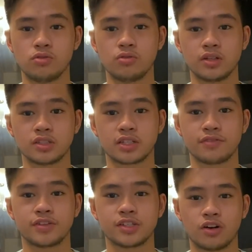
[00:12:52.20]
let's
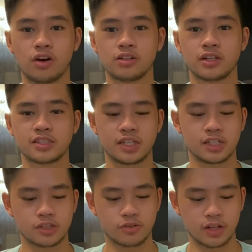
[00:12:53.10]
give this all a
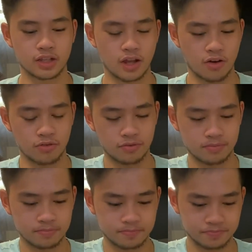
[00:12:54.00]
taste right now.
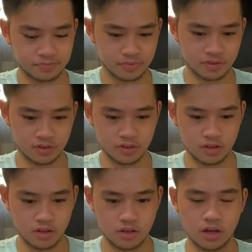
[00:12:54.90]

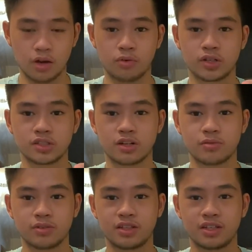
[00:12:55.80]
I want to start
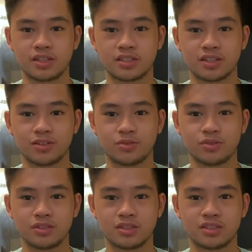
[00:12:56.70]
with the instant
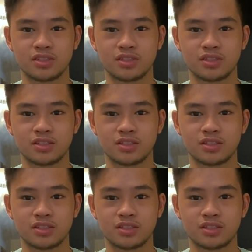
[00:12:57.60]
noodles.